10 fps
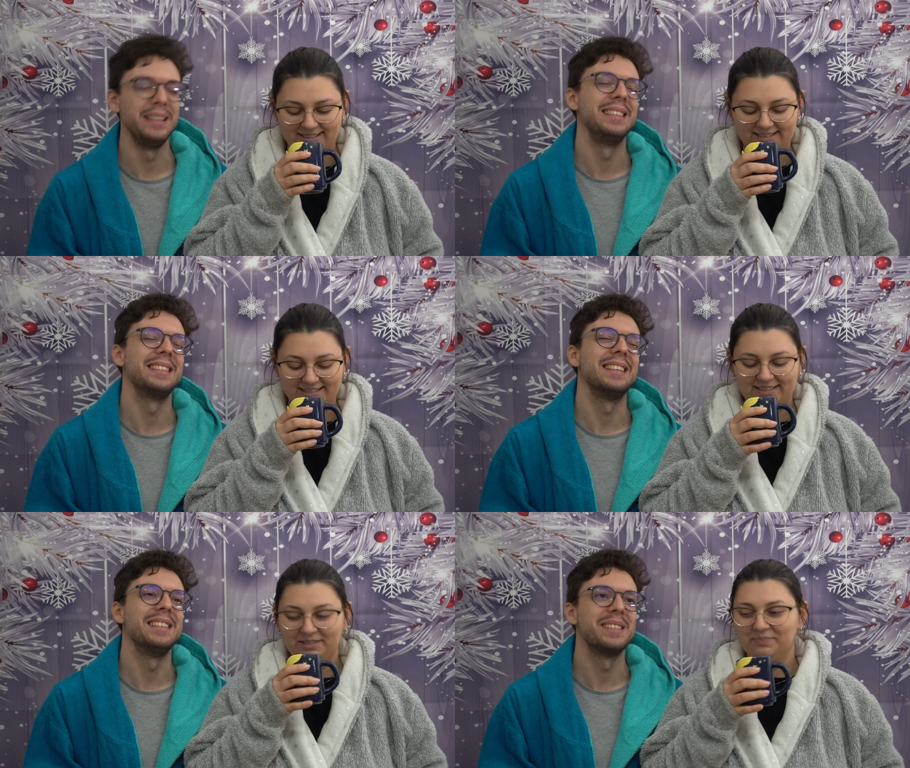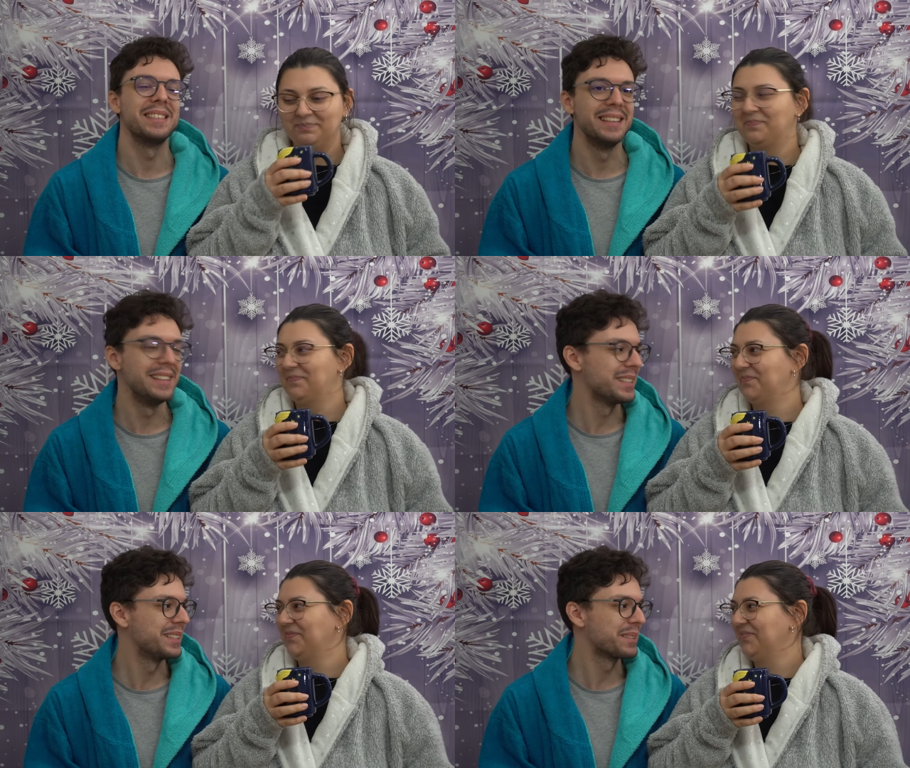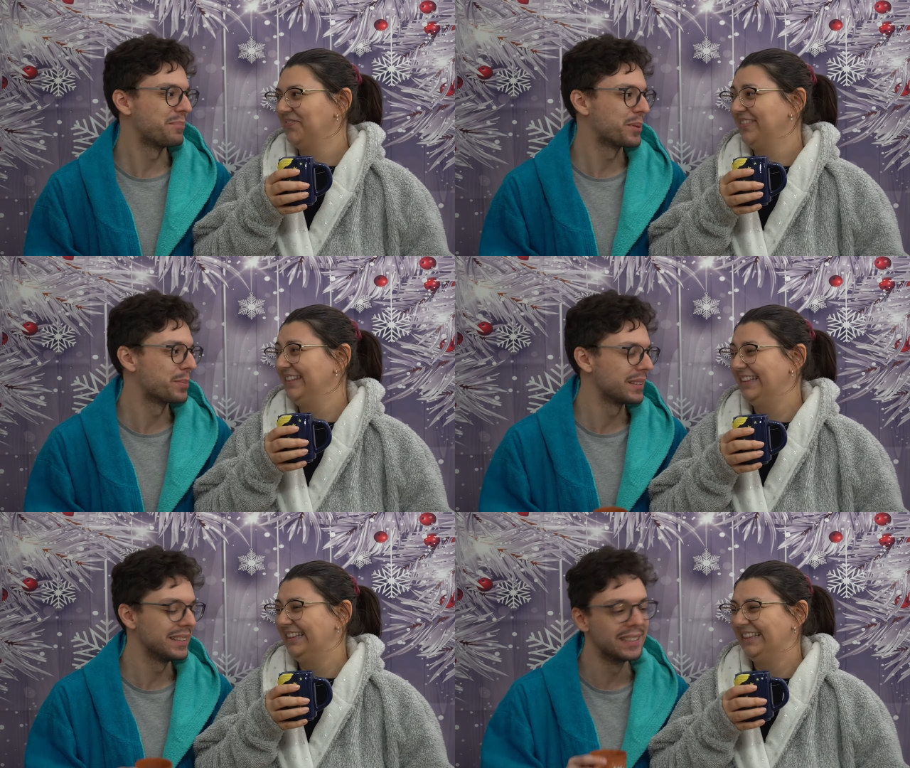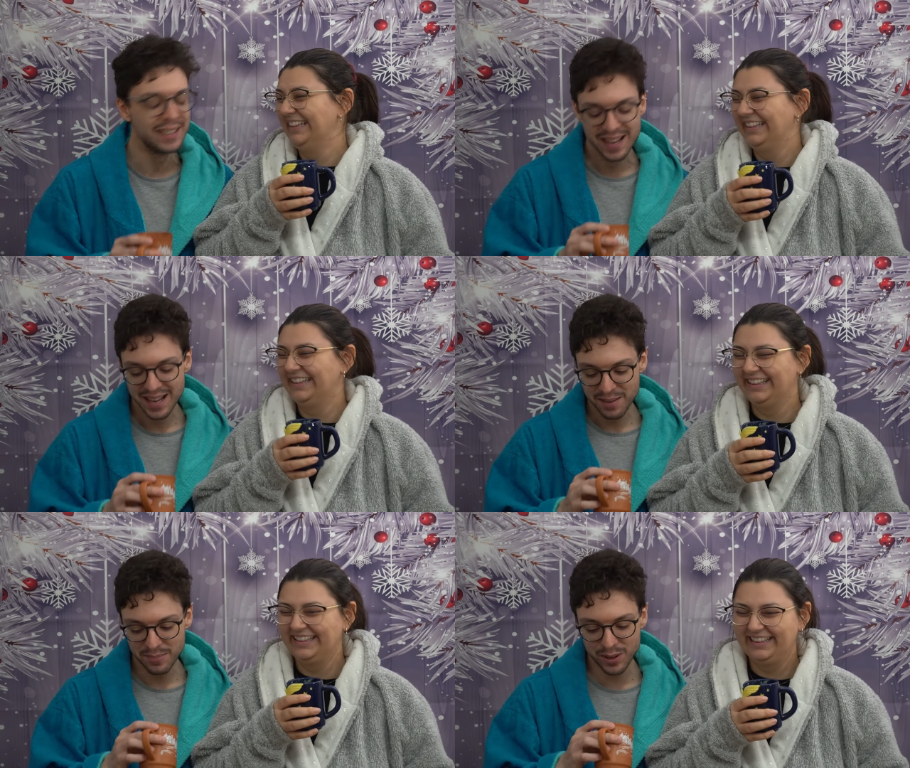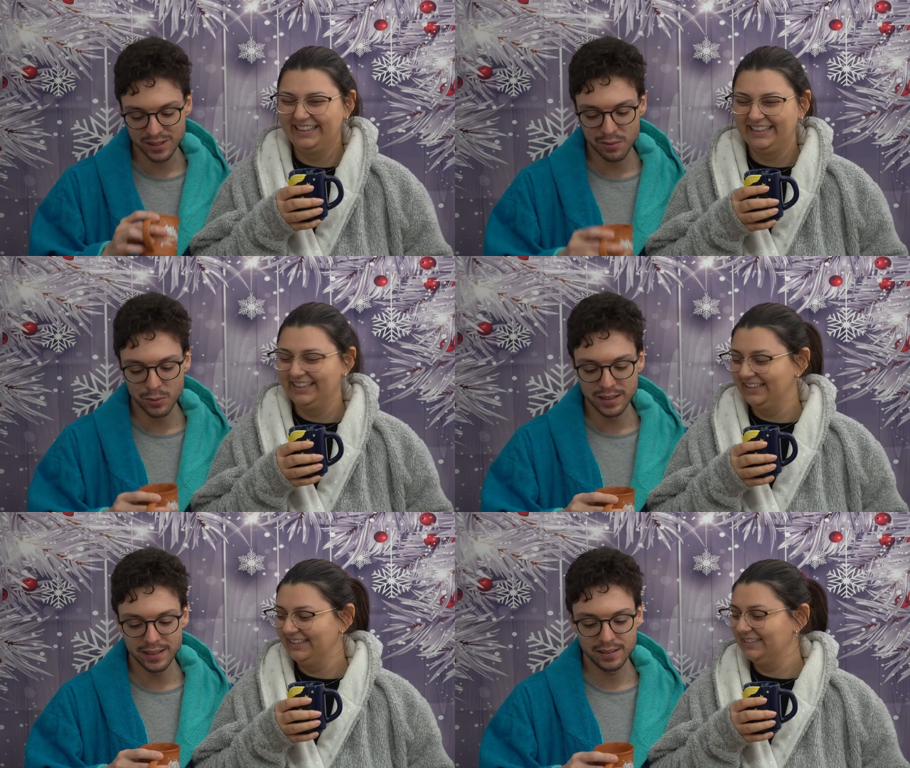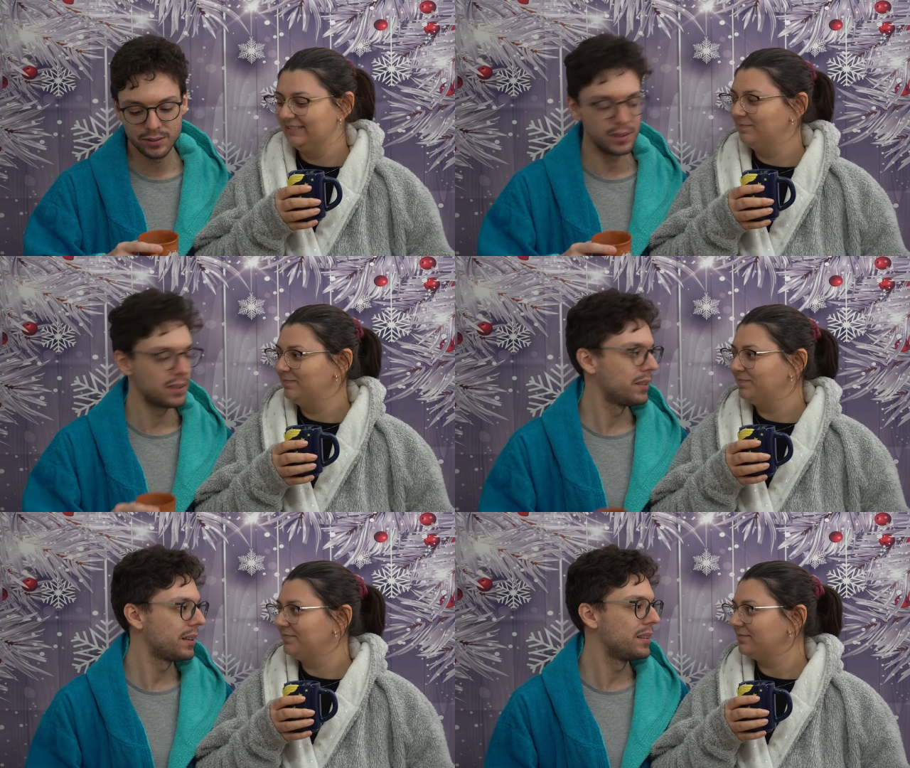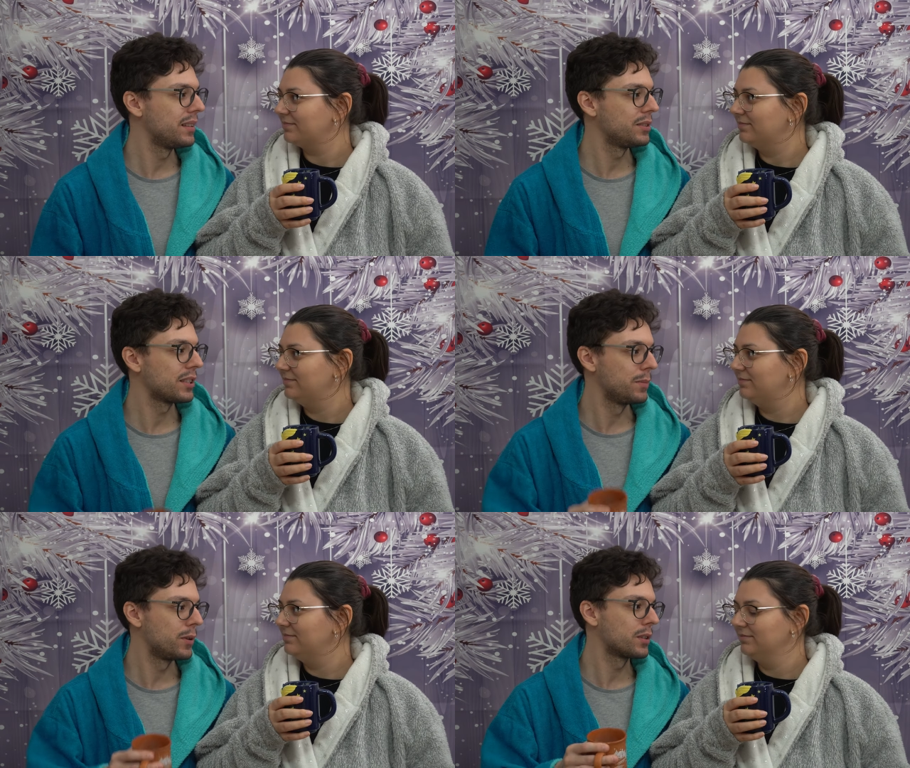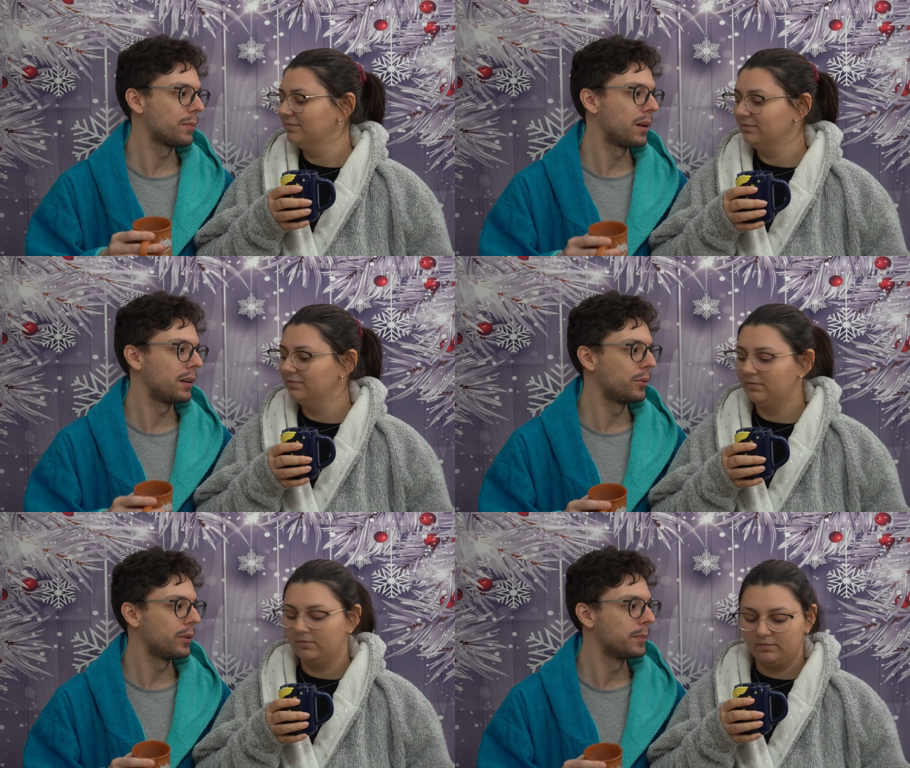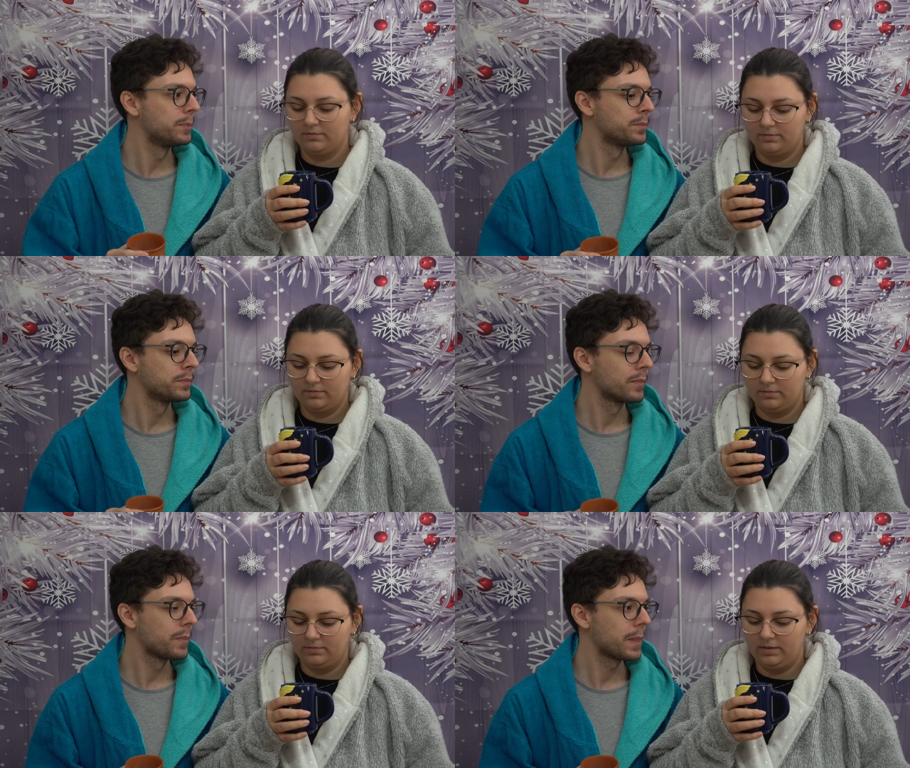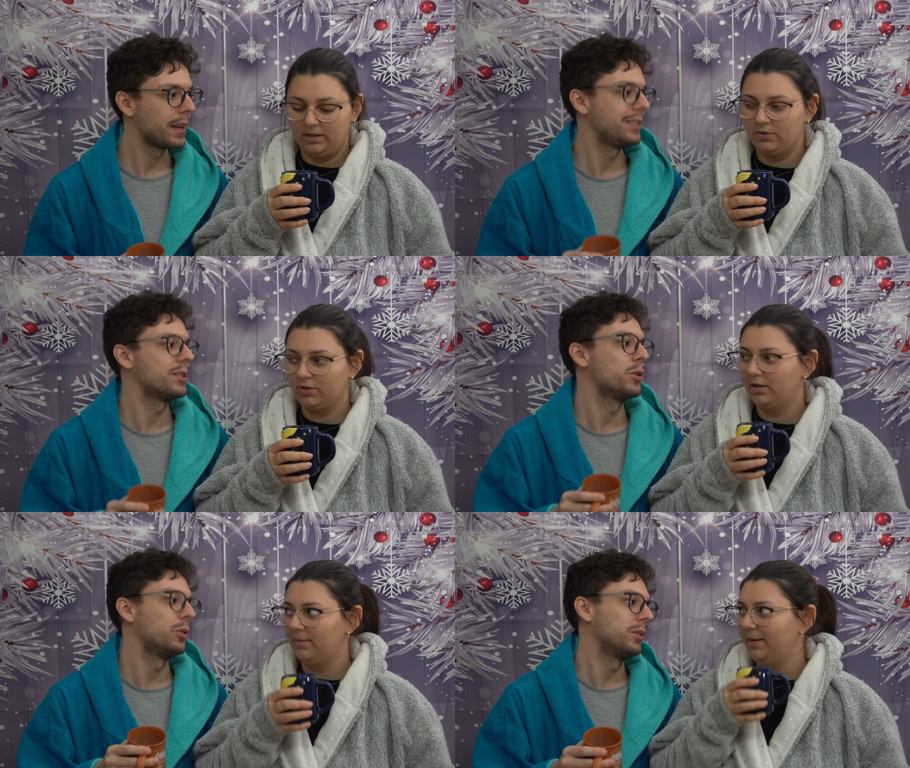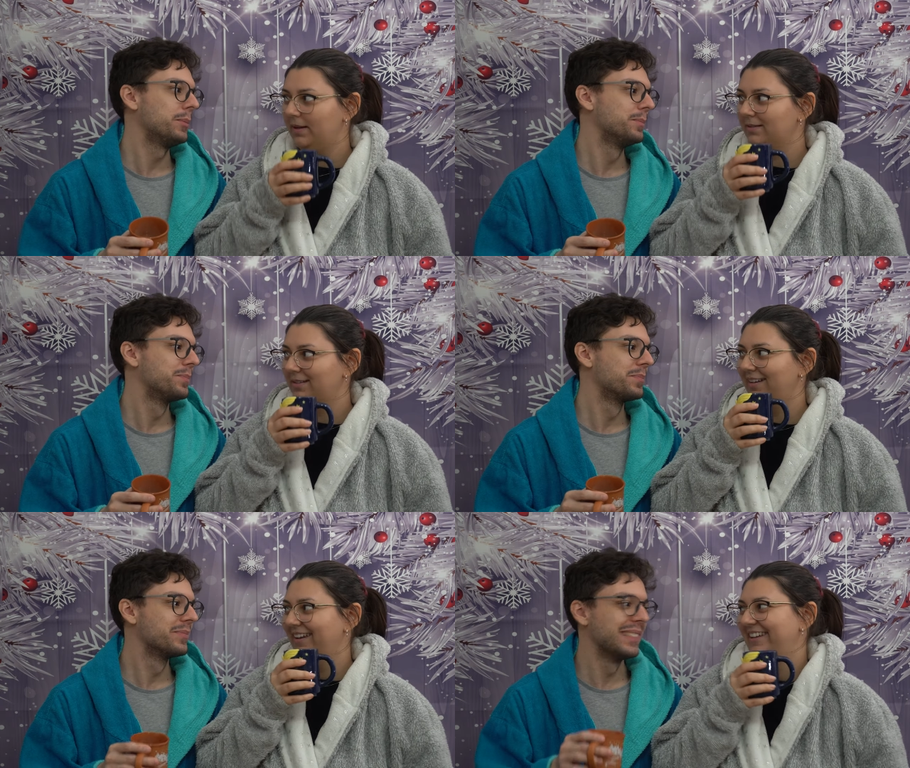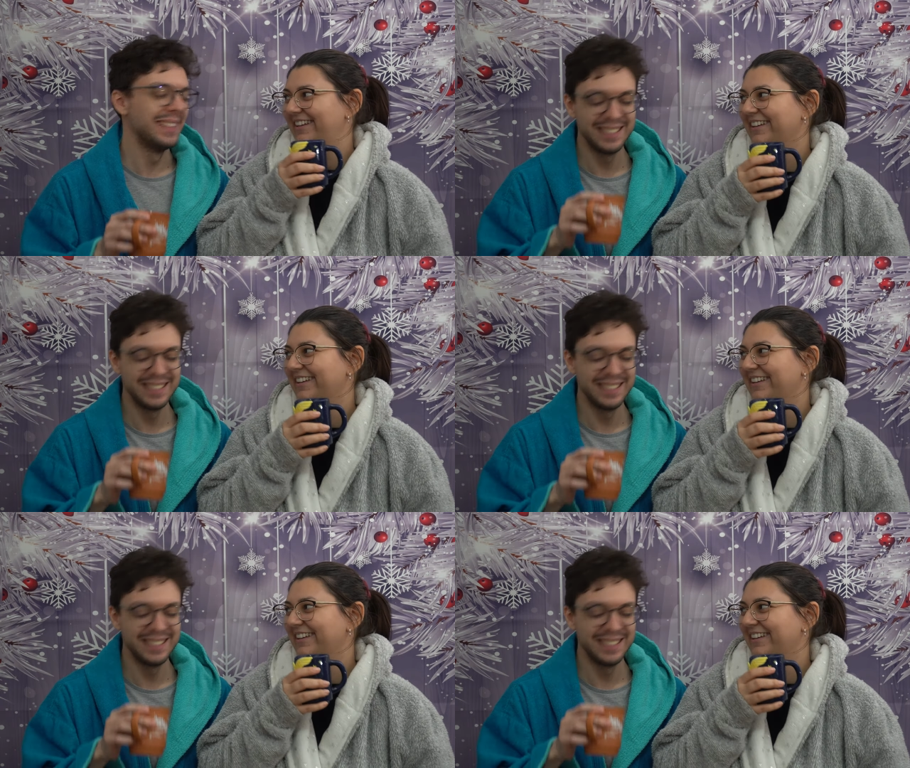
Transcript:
Speaker 1: Please, let's, let's eat some proper dinner. Because I would drink the entire thing just because I'm hungry.
Speaker 2: That I drink it because I like